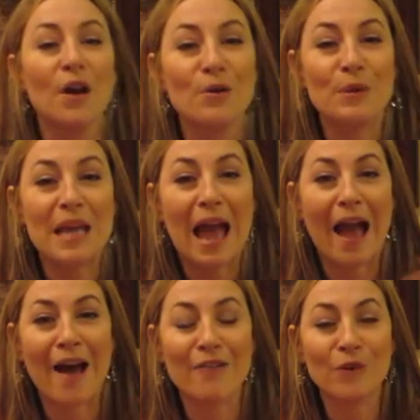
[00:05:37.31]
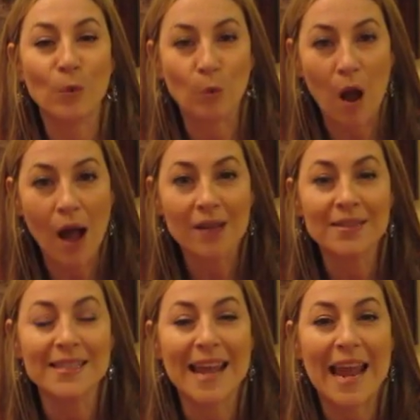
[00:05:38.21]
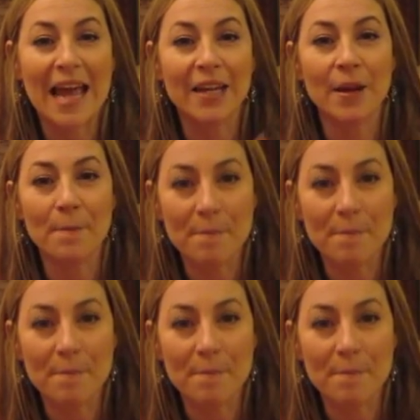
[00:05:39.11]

we have rocks and